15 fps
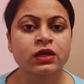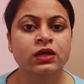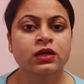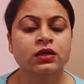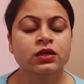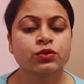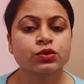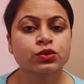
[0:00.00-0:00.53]

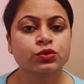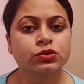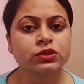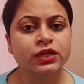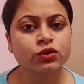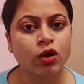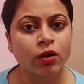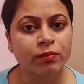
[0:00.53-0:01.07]
Now, due to
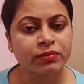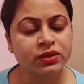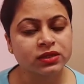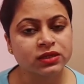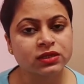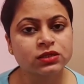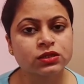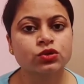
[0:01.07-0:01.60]
that
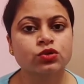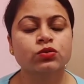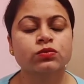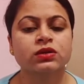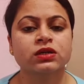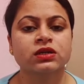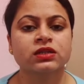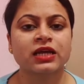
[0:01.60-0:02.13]
dominant
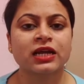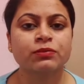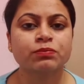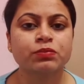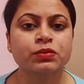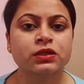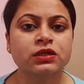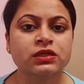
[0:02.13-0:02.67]
humor, that
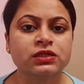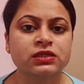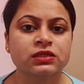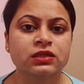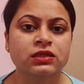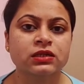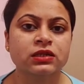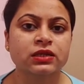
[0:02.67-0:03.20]

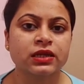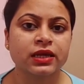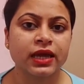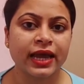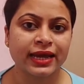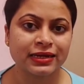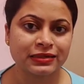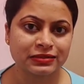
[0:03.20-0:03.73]
person
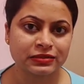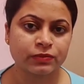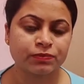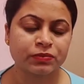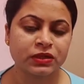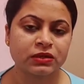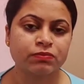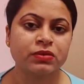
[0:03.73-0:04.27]
ends up
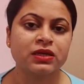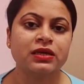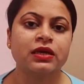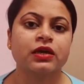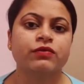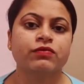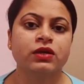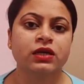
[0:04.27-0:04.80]
in
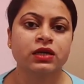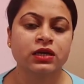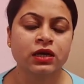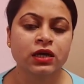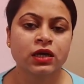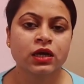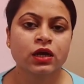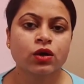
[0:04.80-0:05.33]
behaving,
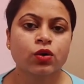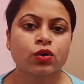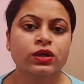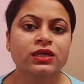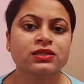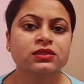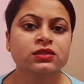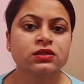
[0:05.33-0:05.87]
or
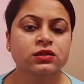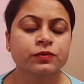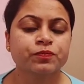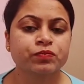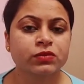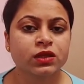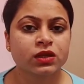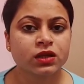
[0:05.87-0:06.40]
is
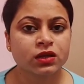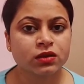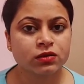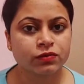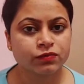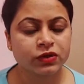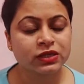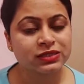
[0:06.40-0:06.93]

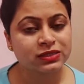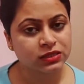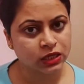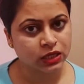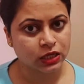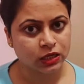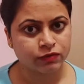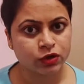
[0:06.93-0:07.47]

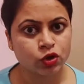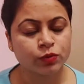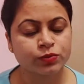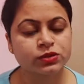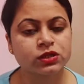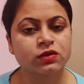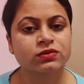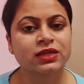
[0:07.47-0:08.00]
we
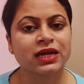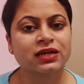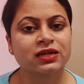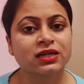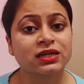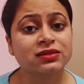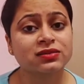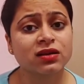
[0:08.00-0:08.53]
observe that
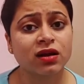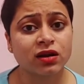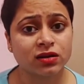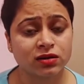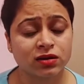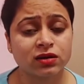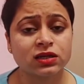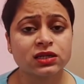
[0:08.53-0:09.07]
his
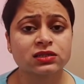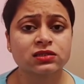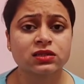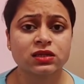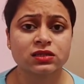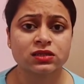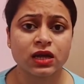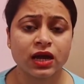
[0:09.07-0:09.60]
conduct, his
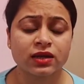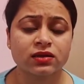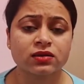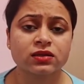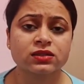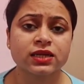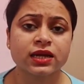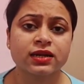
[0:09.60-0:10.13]

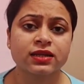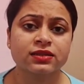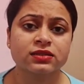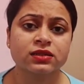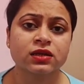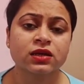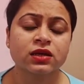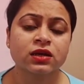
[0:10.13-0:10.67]
desires, and his
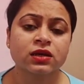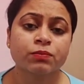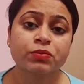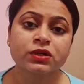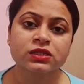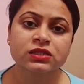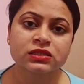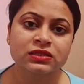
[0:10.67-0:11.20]

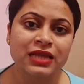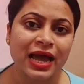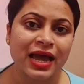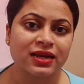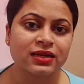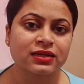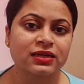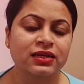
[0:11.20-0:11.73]

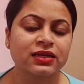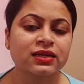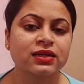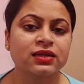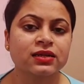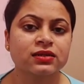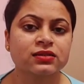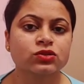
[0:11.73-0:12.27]

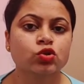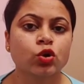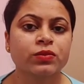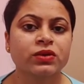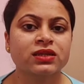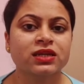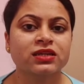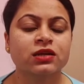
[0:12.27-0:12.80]
personality is
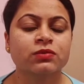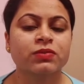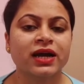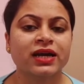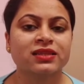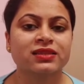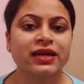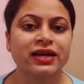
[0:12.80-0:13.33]
dominated
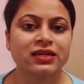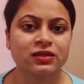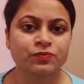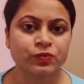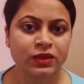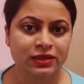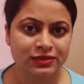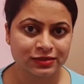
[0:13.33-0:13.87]
by that
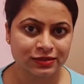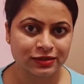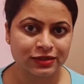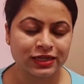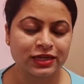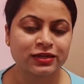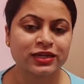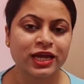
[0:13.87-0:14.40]

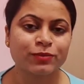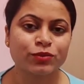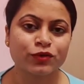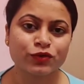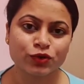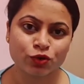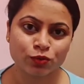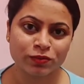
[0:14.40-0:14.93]
certain type
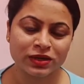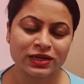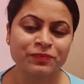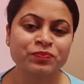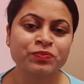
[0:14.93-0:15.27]
of humor.